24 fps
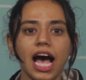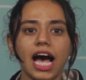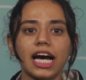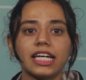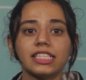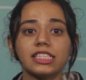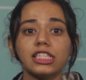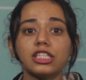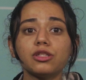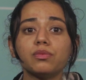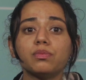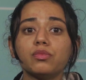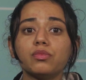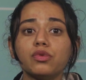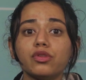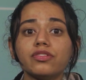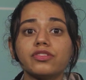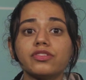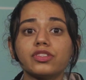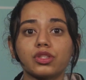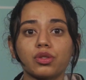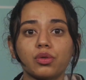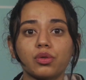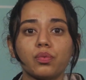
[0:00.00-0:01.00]
as it
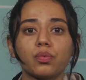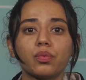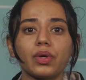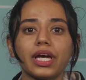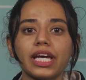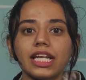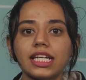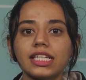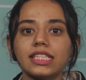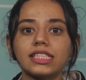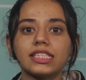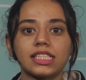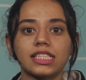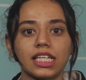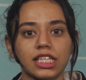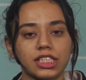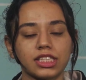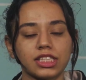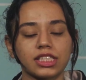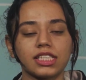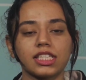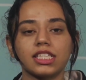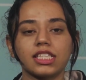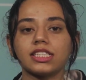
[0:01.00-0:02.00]
moves through various
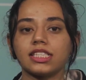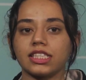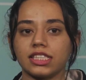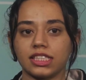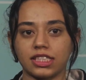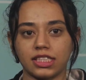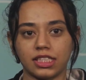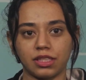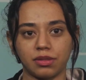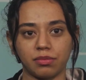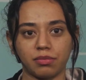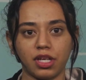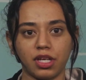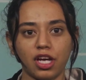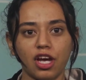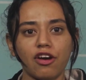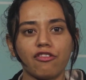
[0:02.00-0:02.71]
stages in a system,